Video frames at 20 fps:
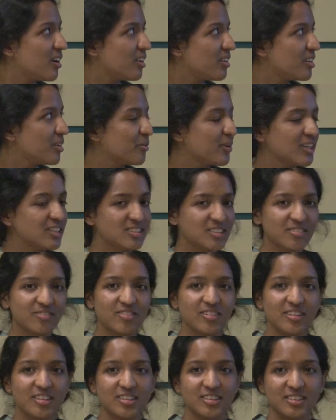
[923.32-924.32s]
the way it's
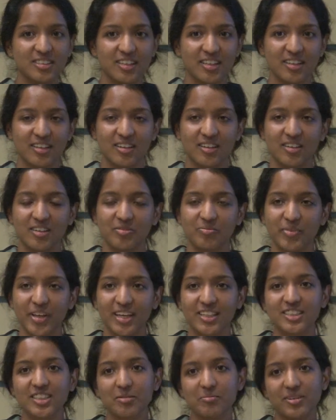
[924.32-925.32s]
different is that um,
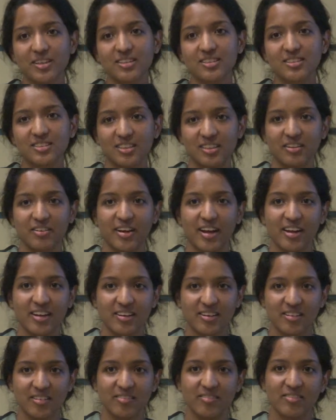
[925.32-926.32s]
XCP is a
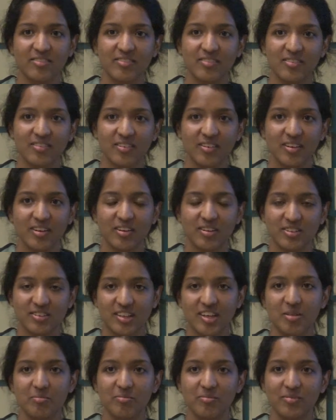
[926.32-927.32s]
reactive
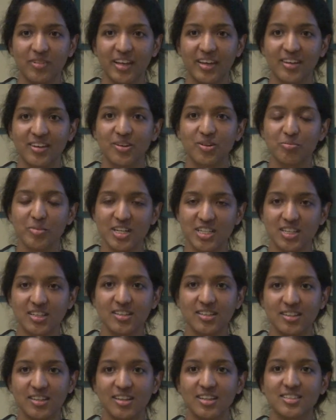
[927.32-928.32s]
scheme. Like you measure,
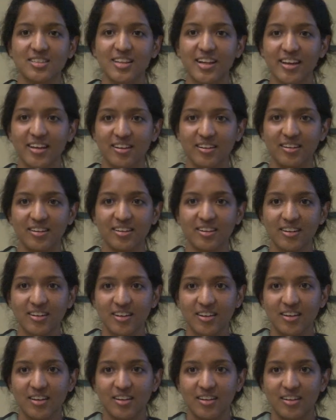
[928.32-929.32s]
it's like a,
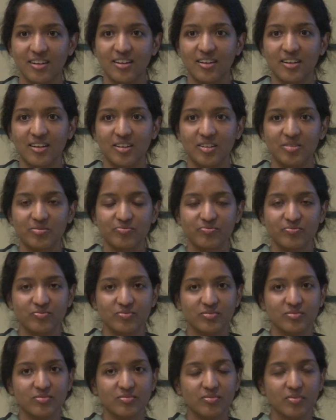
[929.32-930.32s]
um,
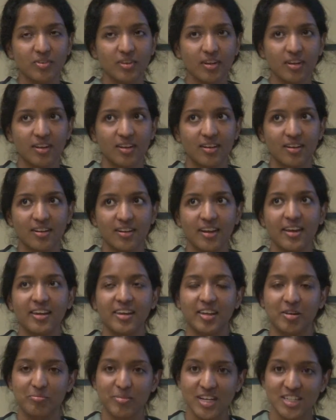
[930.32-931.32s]

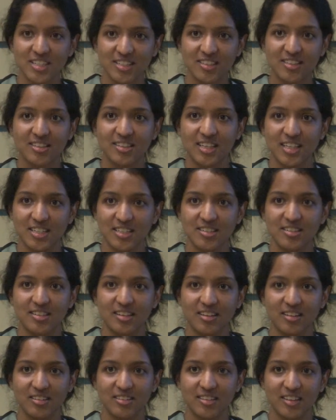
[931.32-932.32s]
like it measures congestion
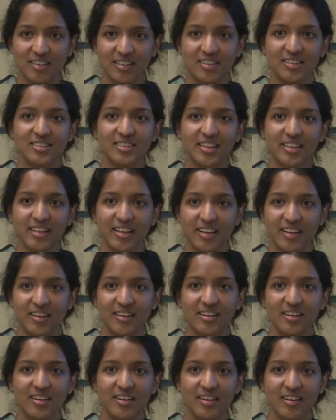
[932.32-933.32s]
sig signals and
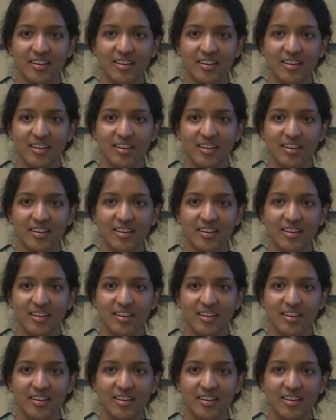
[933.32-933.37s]
then